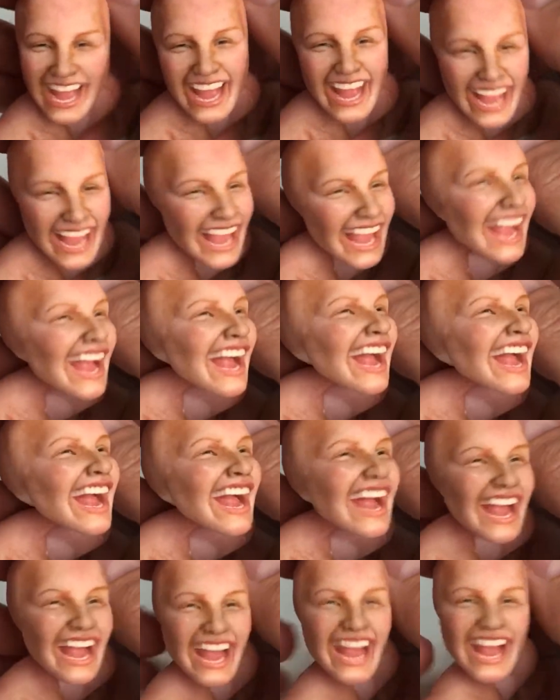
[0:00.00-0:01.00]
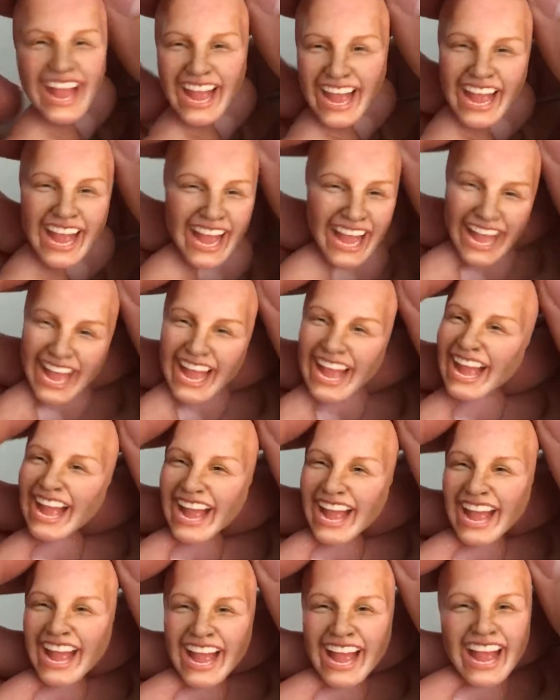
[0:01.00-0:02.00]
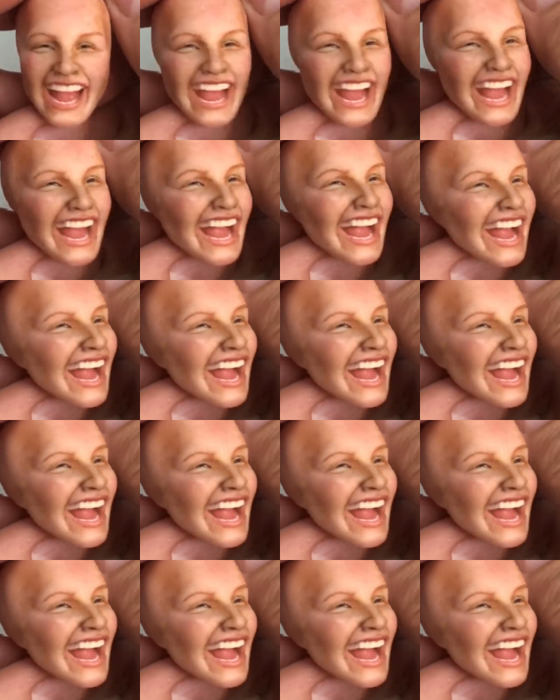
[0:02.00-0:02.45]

and you don't really need to add all these